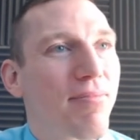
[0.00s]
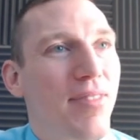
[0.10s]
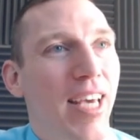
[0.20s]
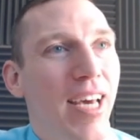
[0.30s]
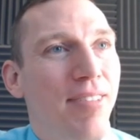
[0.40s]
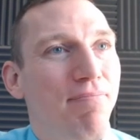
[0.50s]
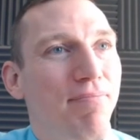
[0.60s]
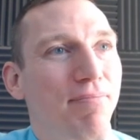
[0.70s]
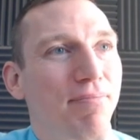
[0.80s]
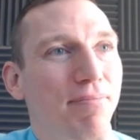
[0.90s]
yeah.
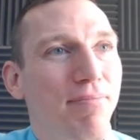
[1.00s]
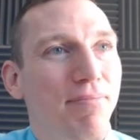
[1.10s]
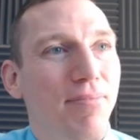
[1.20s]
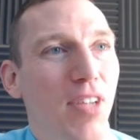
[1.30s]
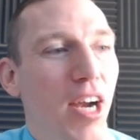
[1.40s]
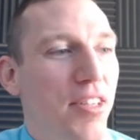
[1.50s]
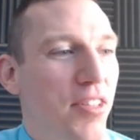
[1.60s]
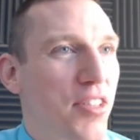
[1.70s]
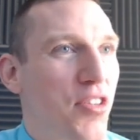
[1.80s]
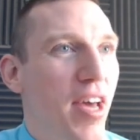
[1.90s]
All right, so
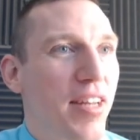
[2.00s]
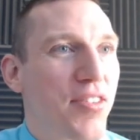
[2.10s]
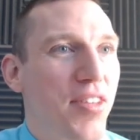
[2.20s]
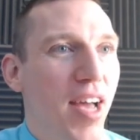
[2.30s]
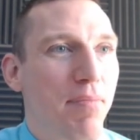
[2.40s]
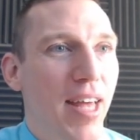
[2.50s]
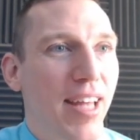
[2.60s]
let's go ahead and stop that